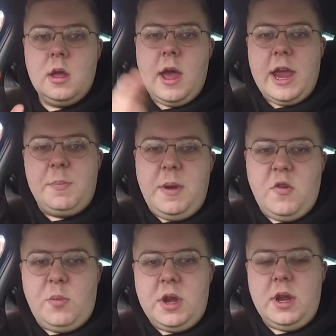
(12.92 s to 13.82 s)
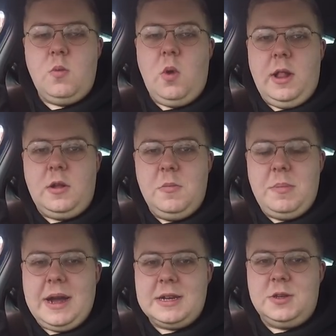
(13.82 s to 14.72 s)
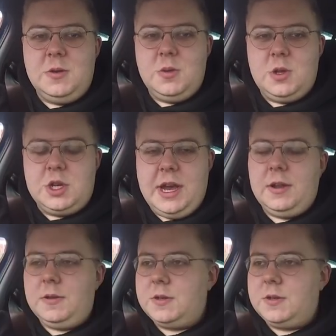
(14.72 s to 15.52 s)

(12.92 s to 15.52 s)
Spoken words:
Hey up everybody and welcome back to the channel.